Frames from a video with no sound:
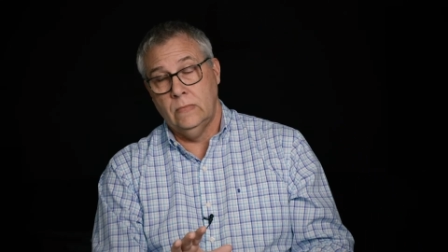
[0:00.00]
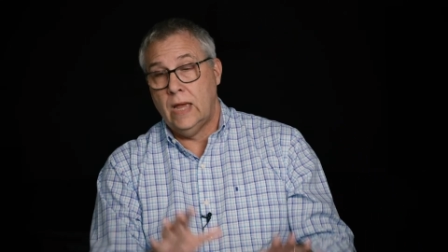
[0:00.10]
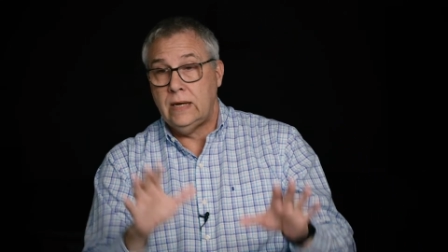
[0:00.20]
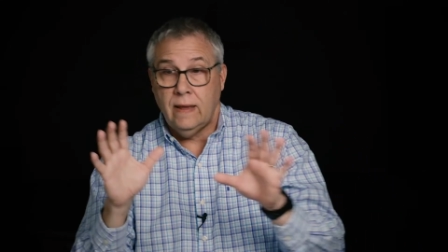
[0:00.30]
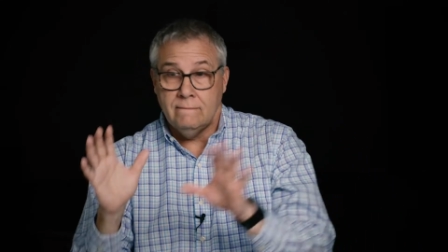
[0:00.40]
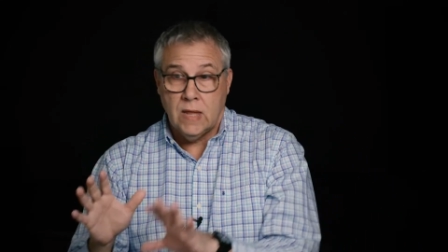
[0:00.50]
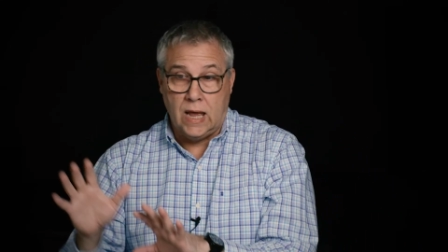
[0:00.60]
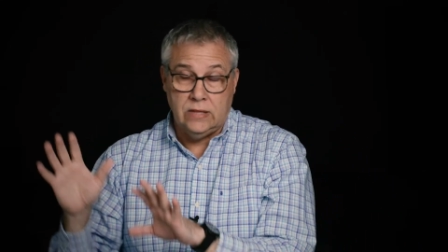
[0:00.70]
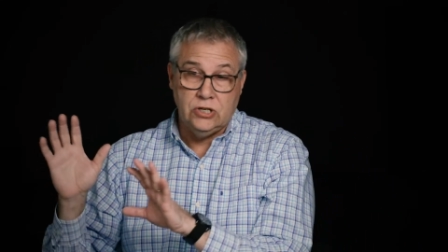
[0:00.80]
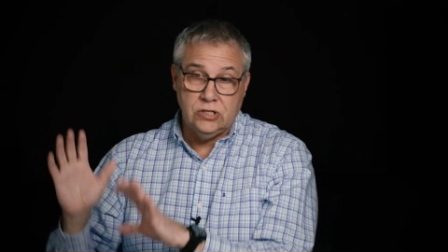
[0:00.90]
And,
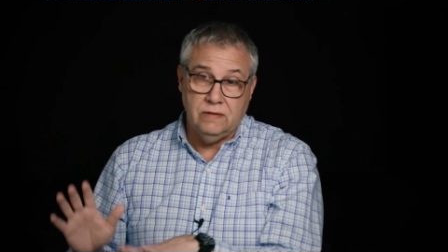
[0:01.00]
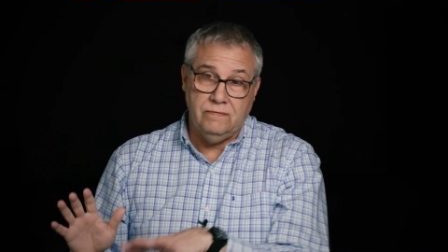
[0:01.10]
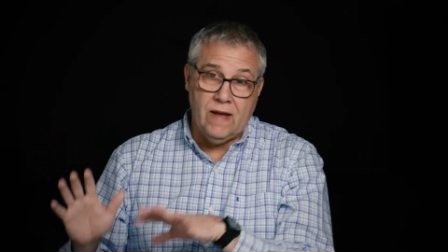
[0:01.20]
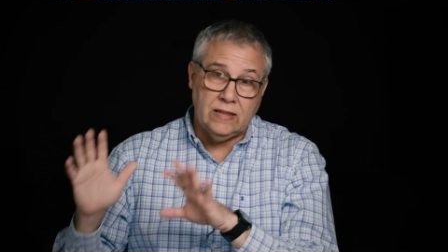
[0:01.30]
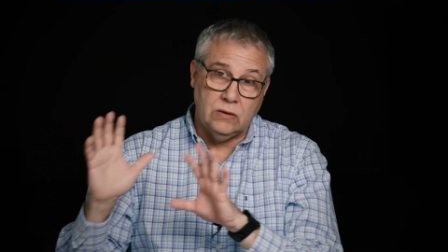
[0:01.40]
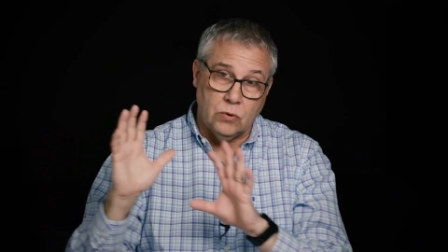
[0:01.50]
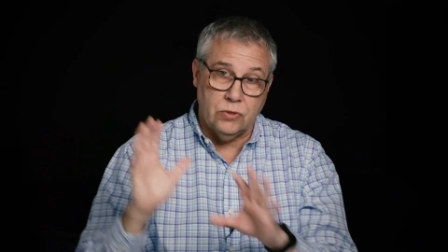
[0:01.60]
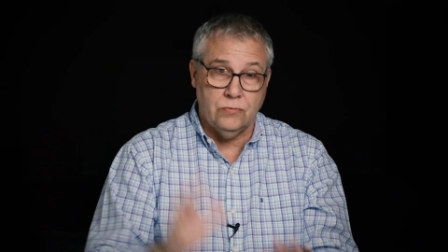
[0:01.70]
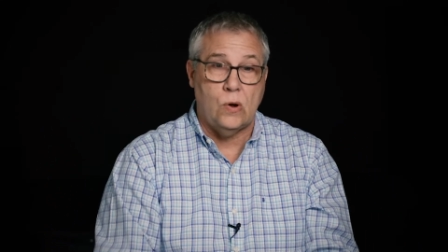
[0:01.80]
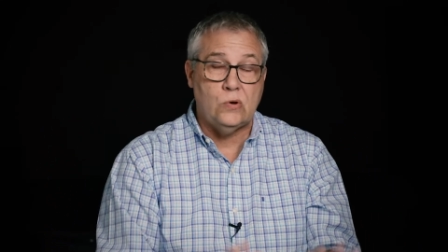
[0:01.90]
and just the fact that we're
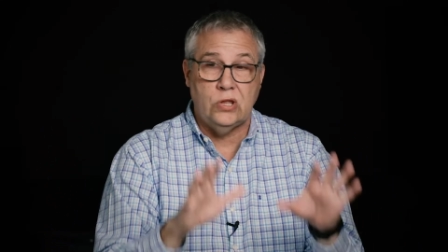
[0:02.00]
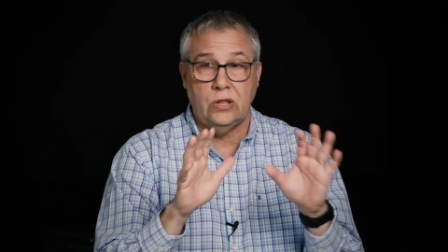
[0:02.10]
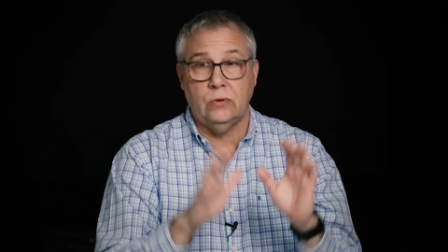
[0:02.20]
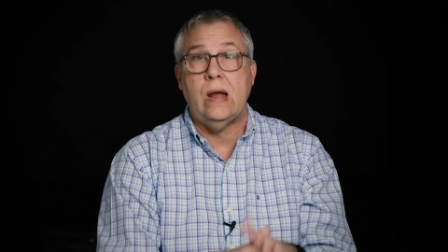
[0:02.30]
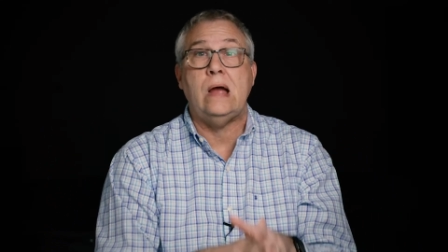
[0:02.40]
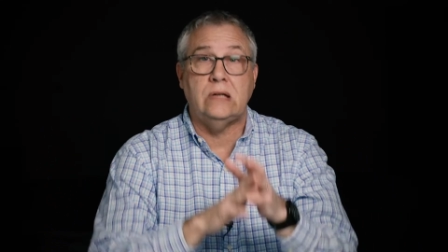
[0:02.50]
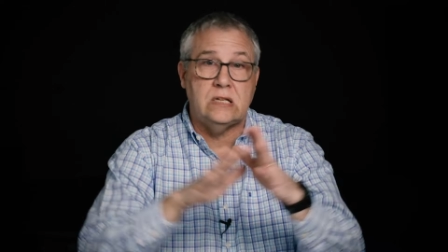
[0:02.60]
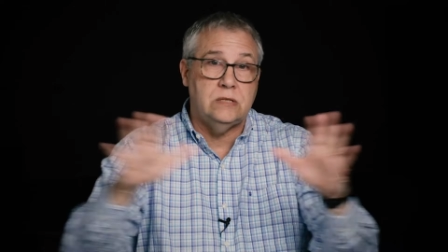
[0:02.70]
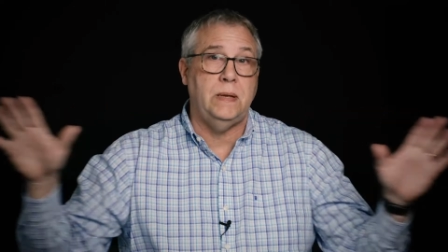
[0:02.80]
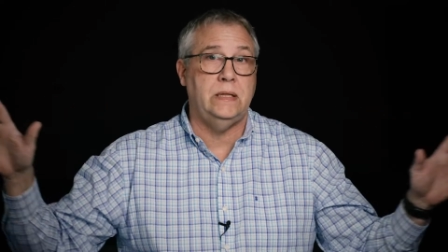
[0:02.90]
thrown to the ground
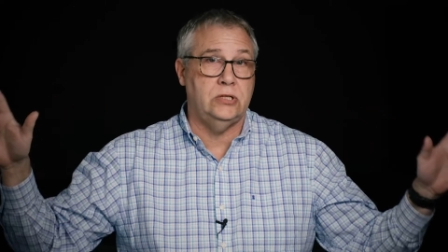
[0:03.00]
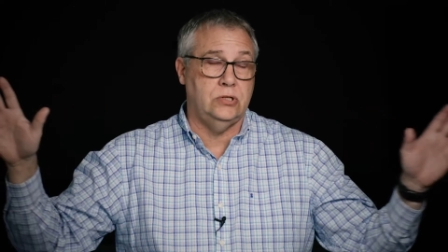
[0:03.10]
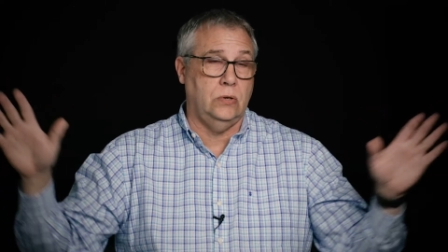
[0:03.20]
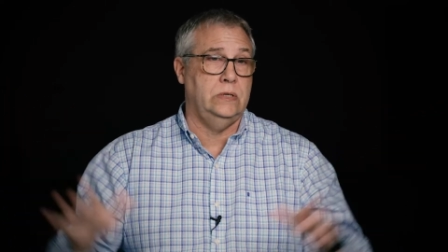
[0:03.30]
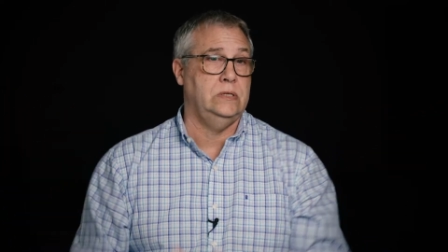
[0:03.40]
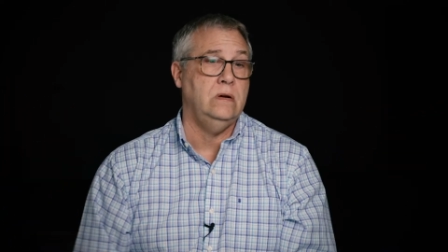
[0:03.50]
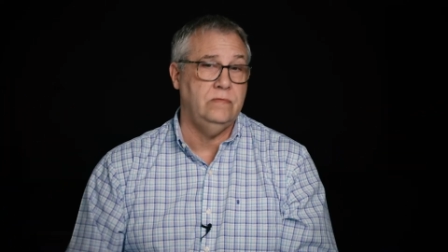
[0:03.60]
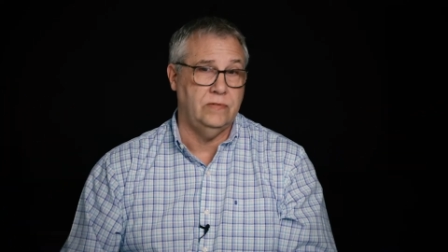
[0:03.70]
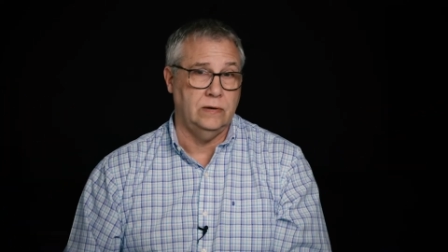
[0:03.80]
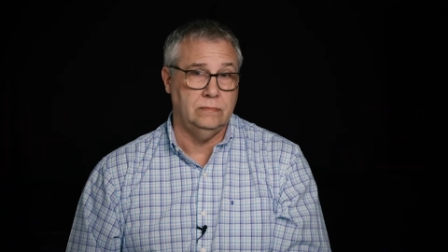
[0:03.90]
doesn't mean the story's
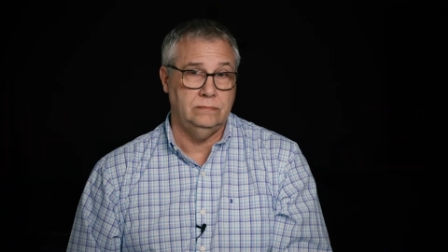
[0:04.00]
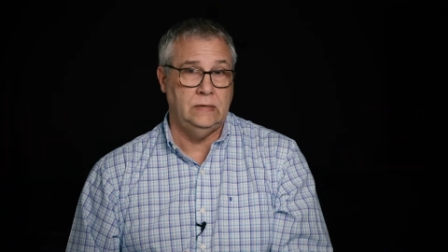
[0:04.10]
over.